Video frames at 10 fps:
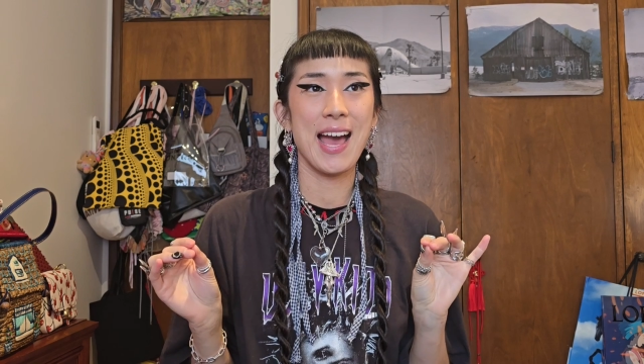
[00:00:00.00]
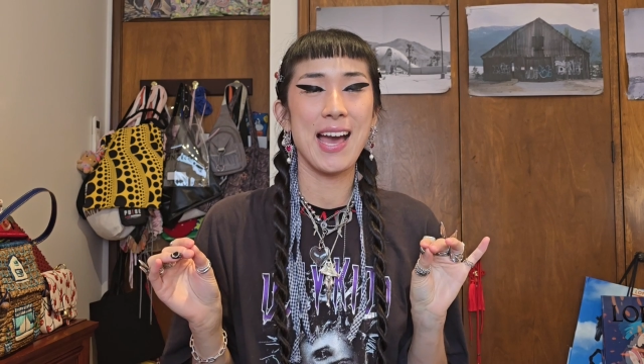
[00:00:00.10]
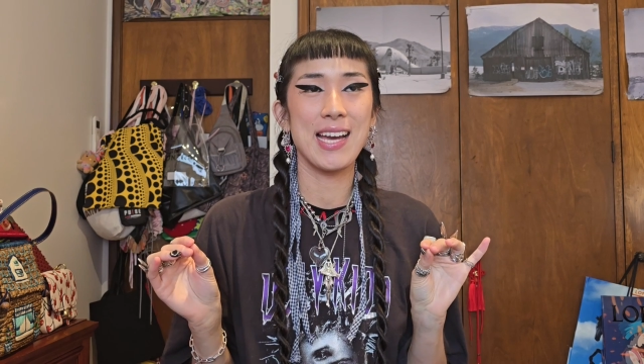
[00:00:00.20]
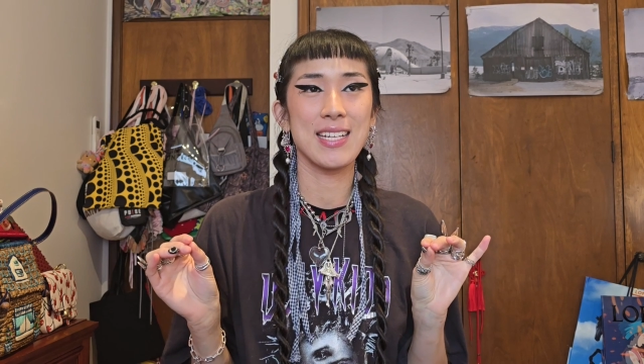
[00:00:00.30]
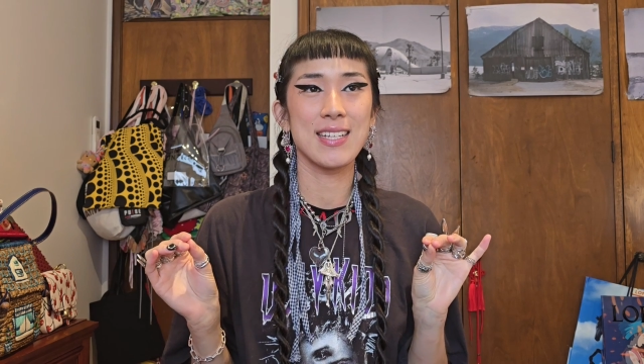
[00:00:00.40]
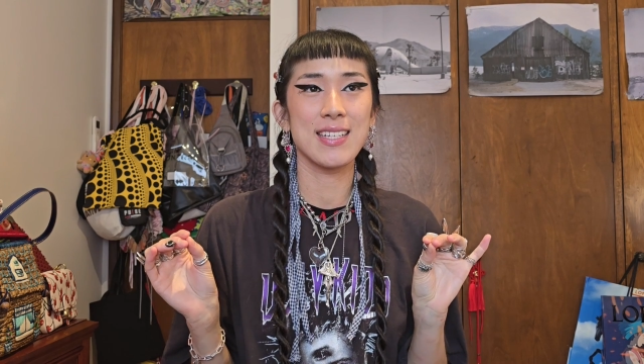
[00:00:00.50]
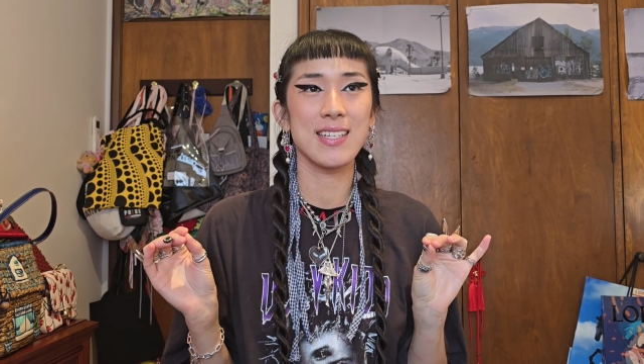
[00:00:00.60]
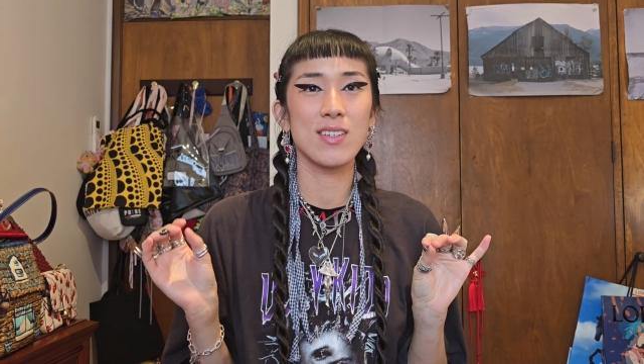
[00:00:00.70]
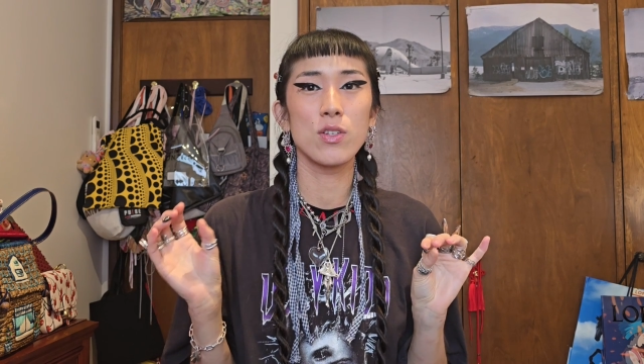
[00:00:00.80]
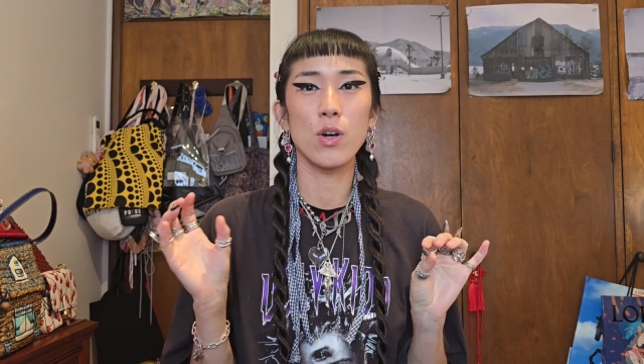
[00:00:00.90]
and
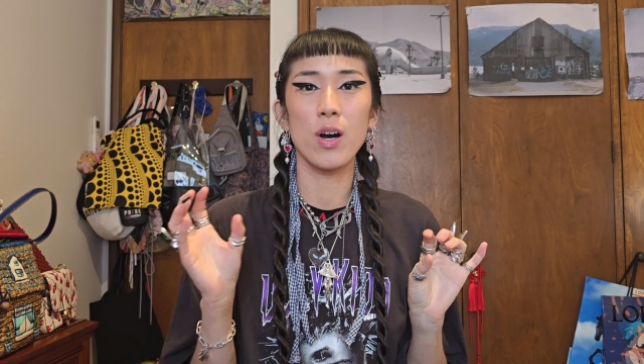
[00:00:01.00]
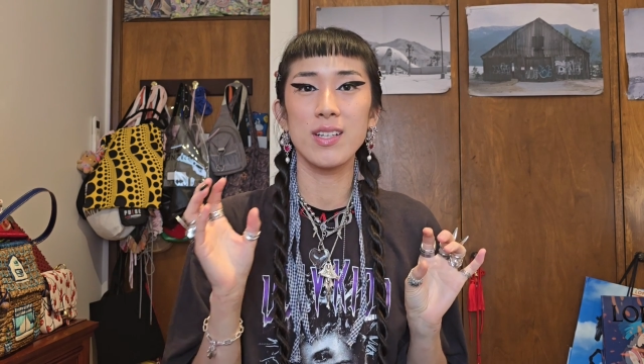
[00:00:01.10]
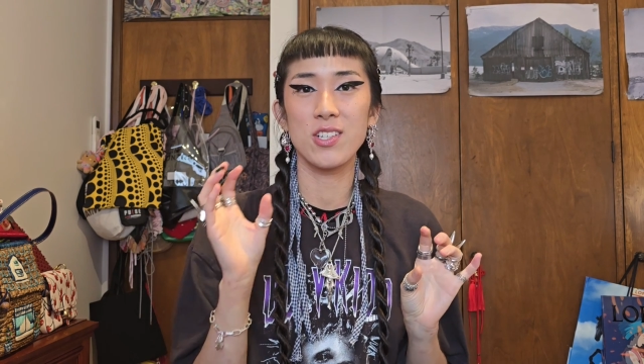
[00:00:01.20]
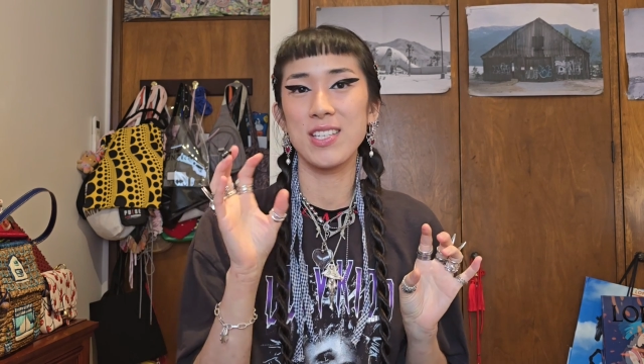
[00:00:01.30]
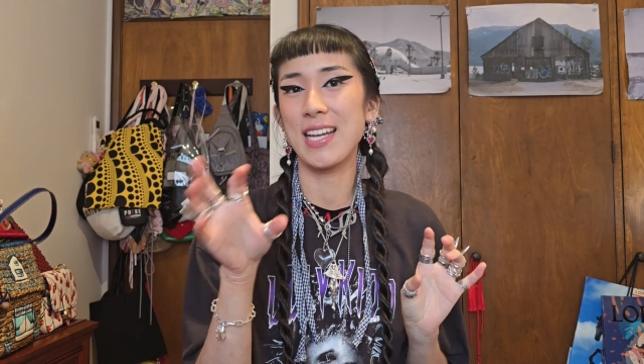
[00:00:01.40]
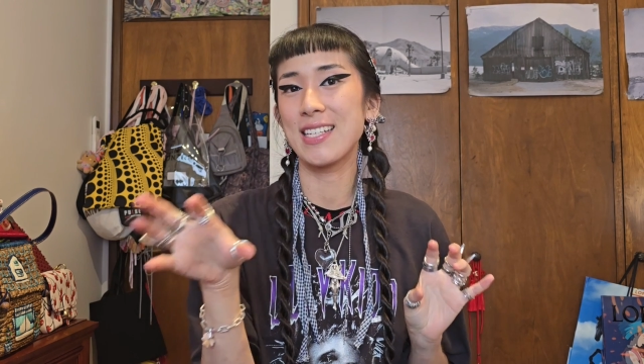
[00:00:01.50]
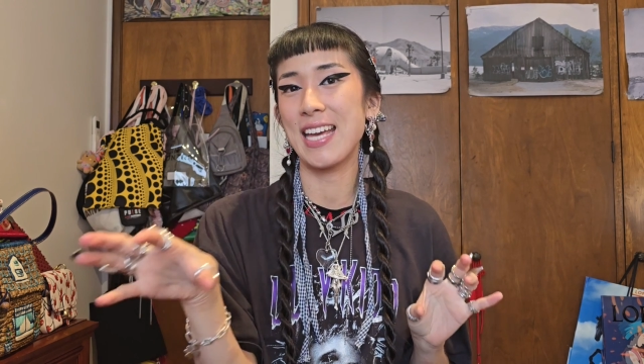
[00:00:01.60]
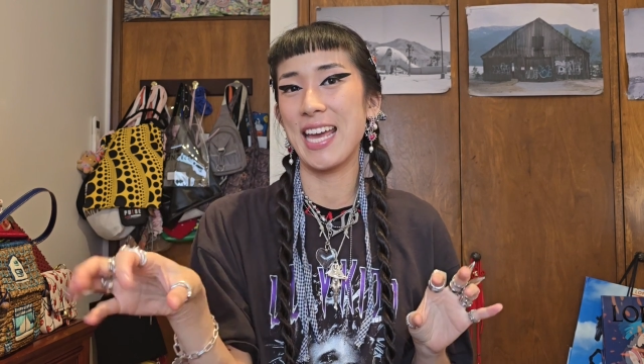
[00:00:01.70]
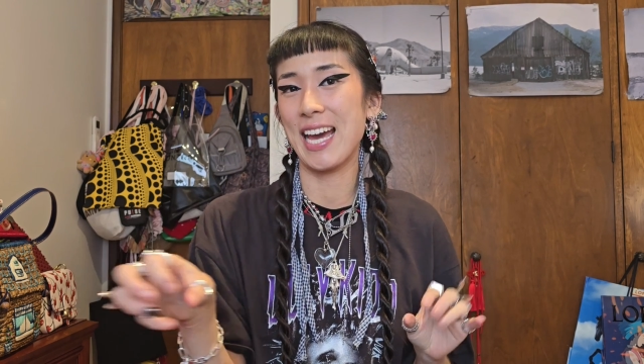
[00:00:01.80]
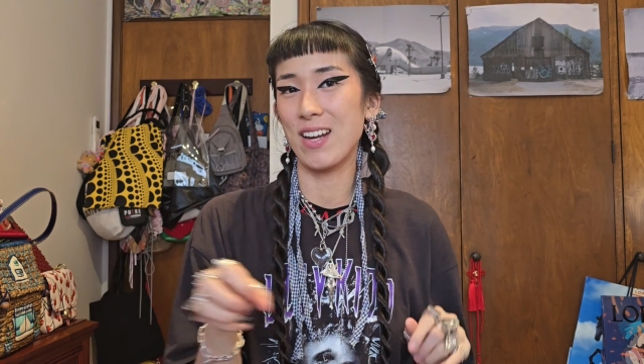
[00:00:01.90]
not just like
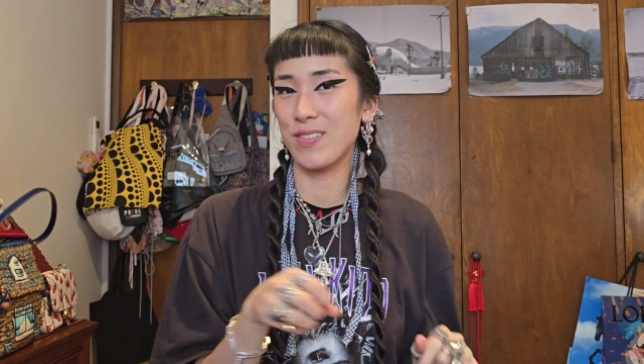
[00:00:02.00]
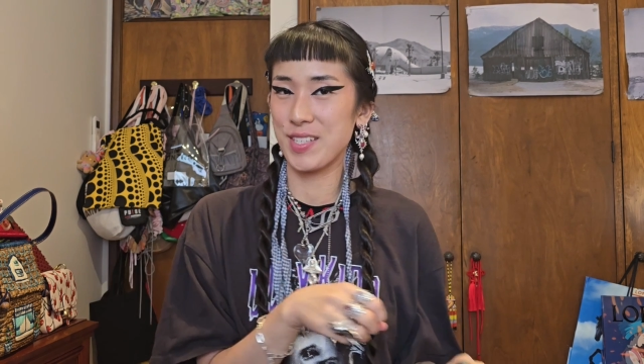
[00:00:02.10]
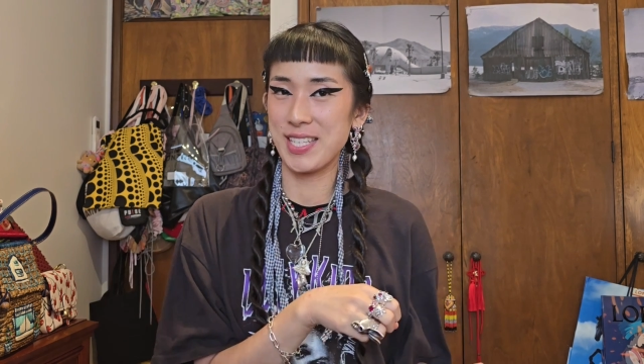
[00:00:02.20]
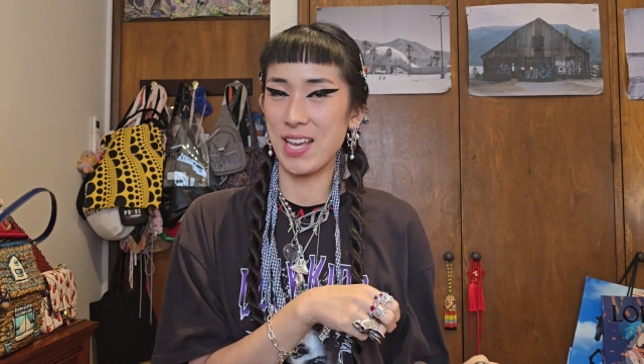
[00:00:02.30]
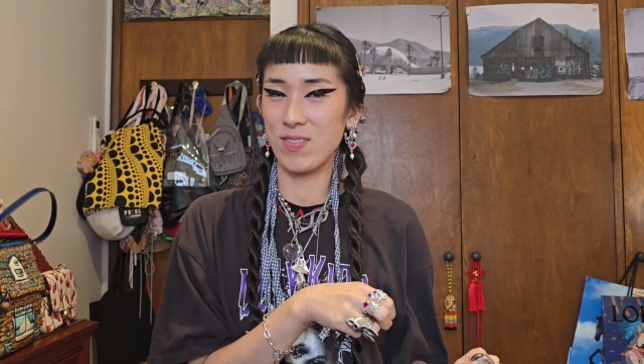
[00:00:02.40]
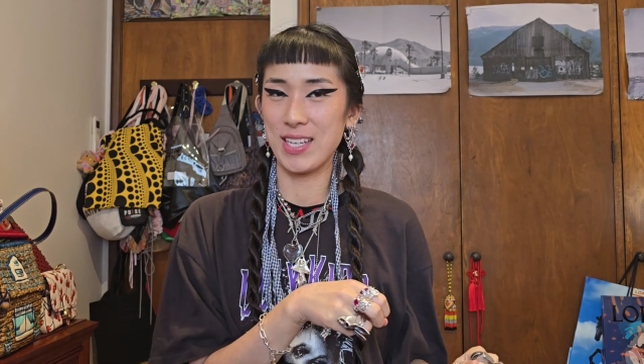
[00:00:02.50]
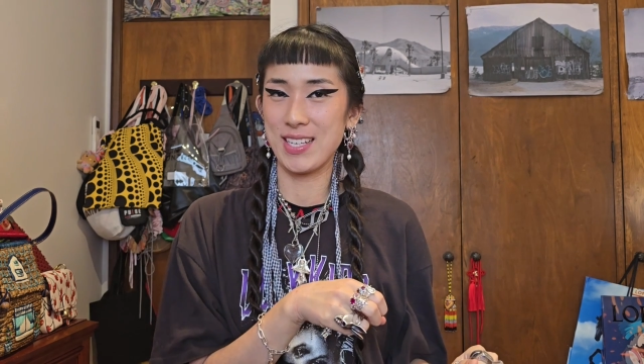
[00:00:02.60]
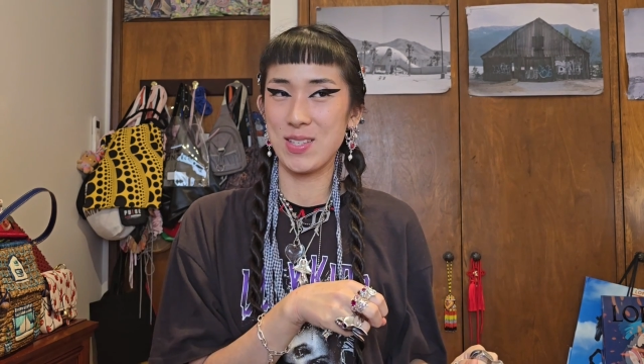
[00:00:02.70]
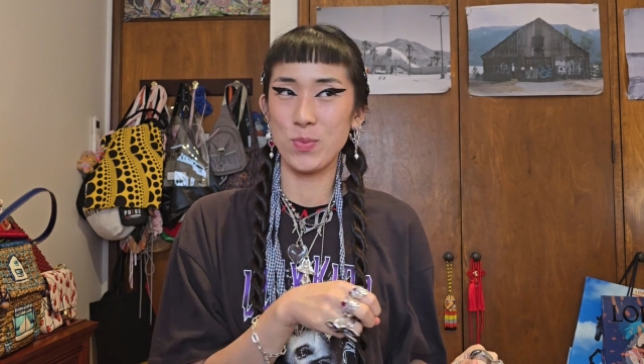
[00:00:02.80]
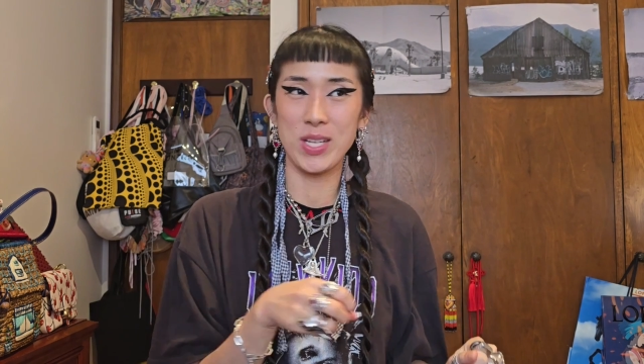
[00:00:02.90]
take out of your
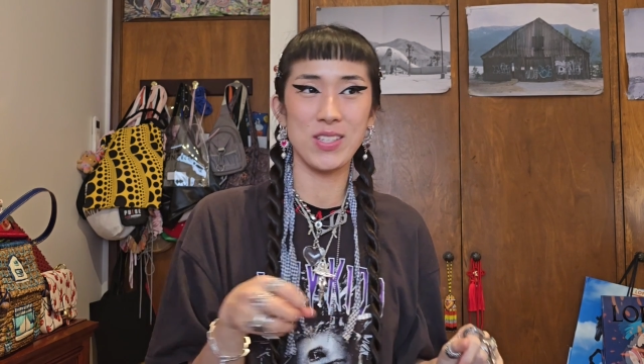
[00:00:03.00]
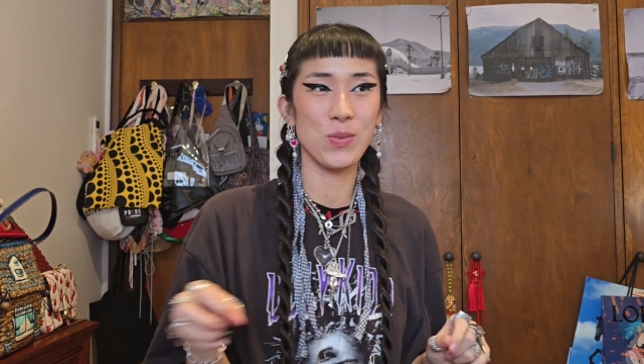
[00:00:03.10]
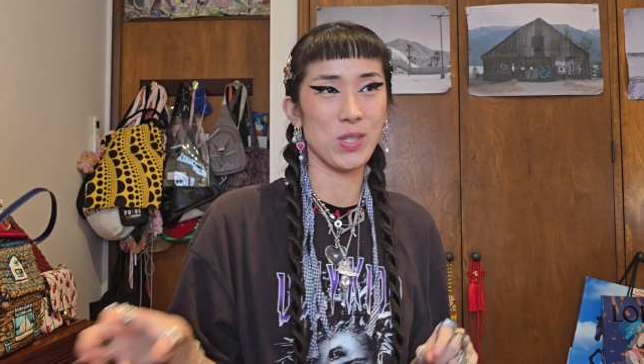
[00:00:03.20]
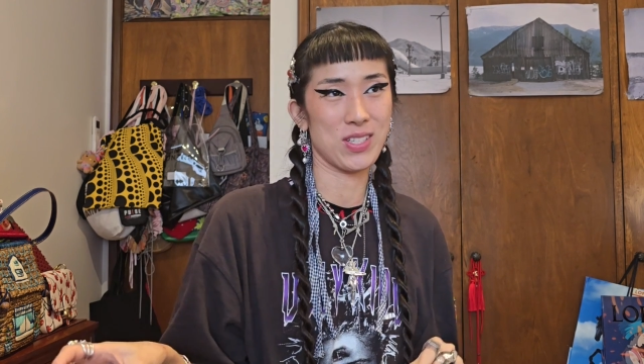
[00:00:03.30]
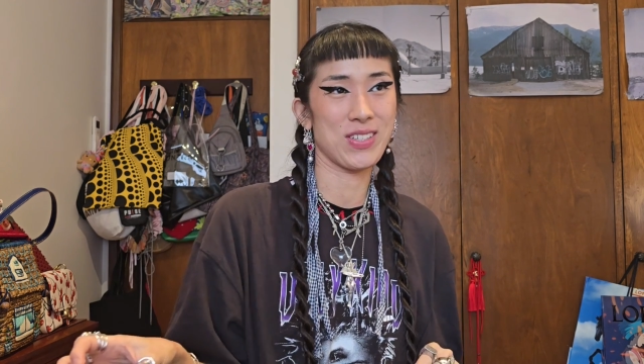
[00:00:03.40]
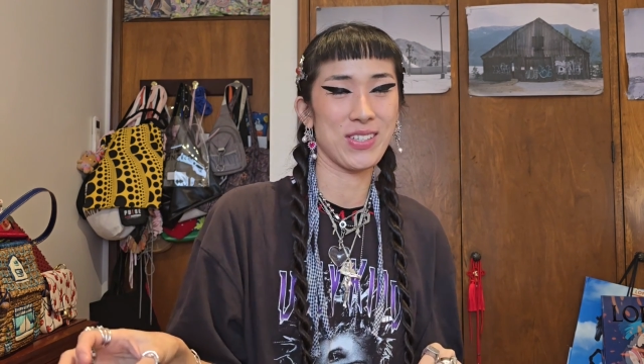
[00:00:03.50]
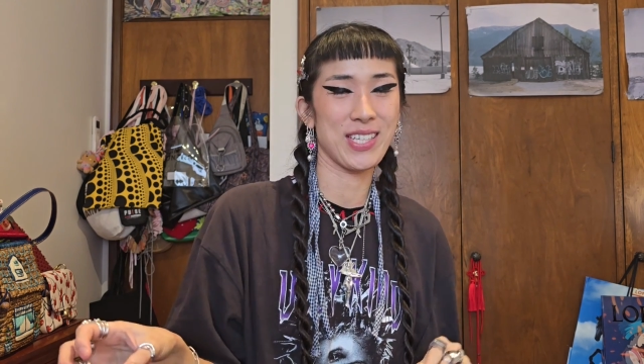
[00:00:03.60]
savings when you want to.